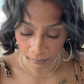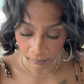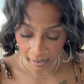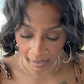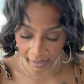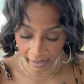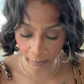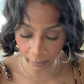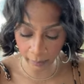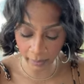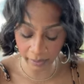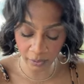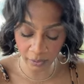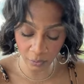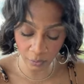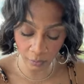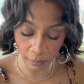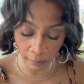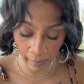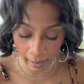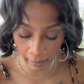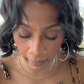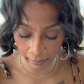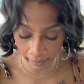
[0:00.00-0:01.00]
And he went to a
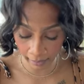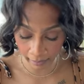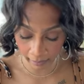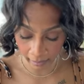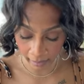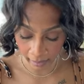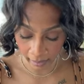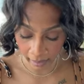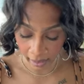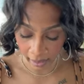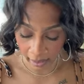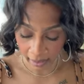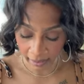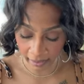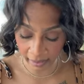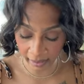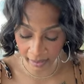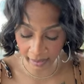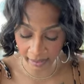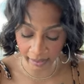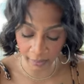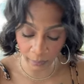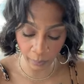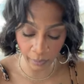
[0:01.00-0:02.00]
mountain.
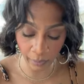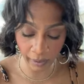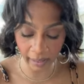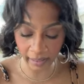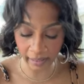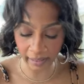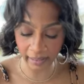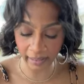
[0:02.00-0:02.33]
There he went in